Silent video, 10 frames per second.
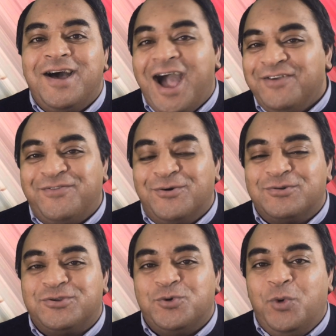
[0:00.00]
Hi
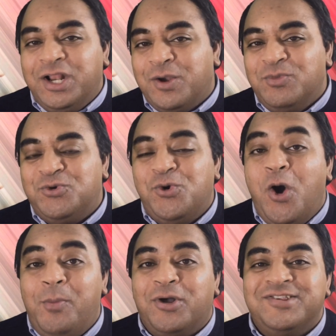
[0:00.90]
folks, welcome to
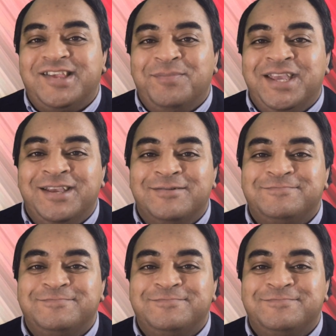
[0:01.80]
Home Run Seby.